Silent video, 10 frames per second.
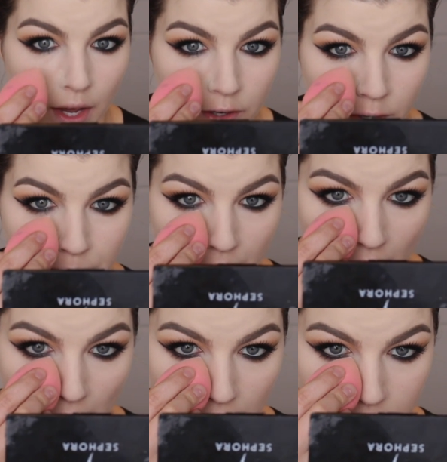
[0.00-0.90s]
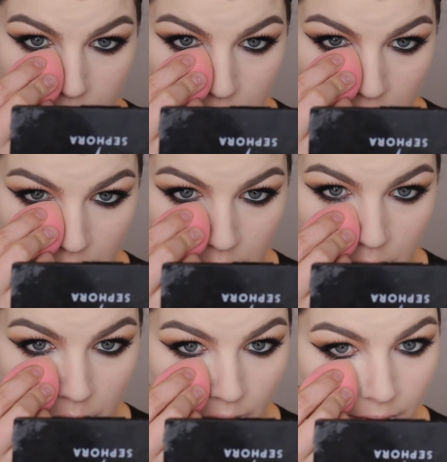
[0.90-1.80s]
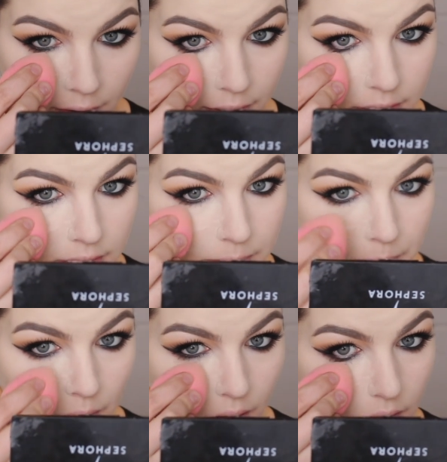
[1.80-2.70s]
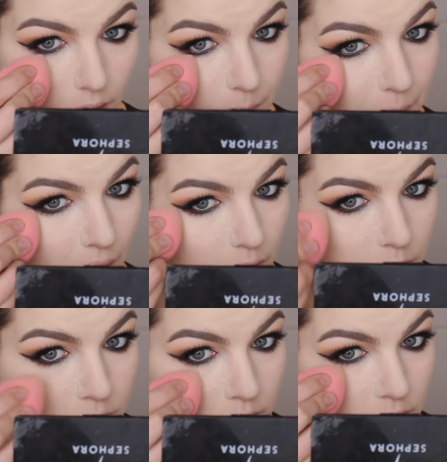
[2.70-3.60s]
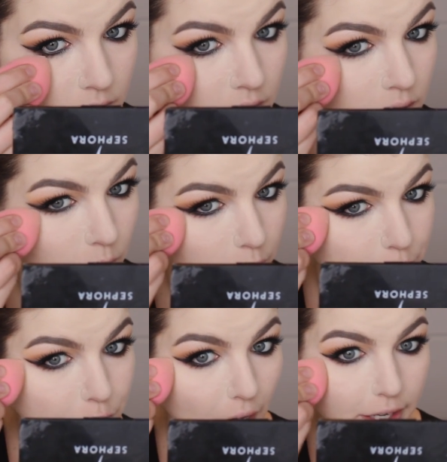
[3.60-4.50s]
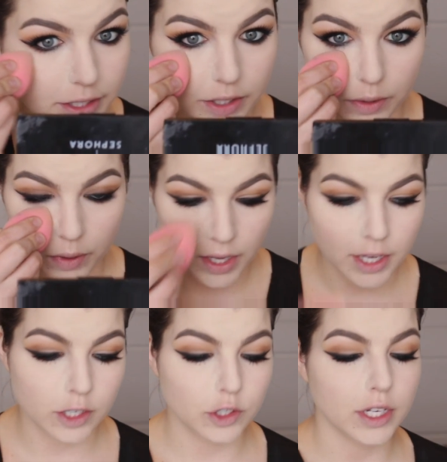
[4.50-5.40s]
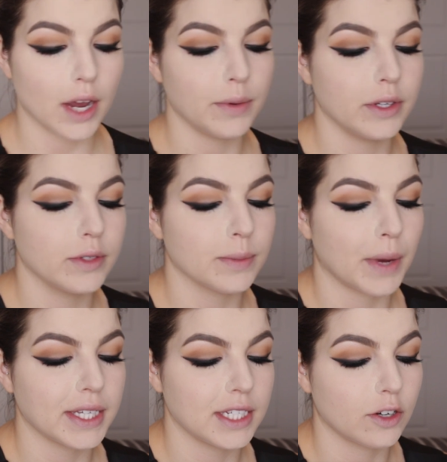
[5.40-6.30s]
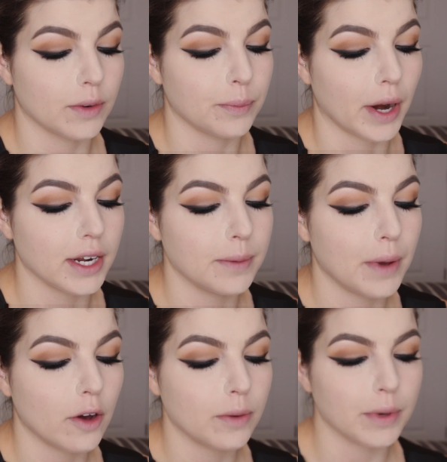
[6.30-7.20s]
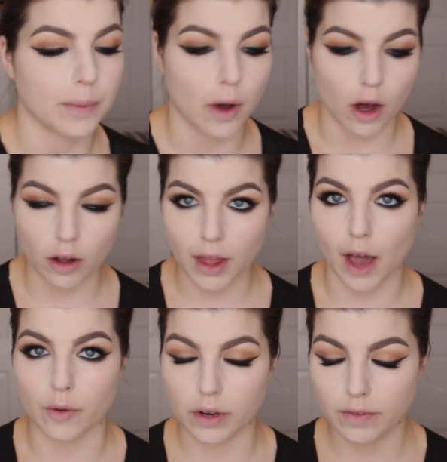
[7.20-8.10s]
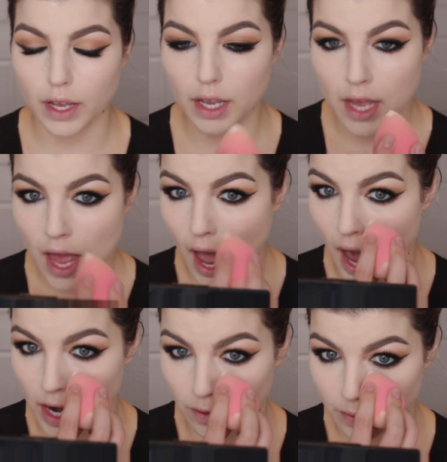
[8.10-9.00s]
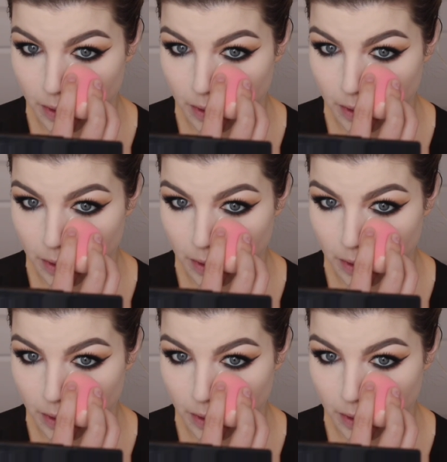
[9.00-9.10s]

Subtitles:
Under my eyes, I'm just gonna do a very small amount, or try to. Usually I would use my Secret brightening powder, but I'm all out of it, and I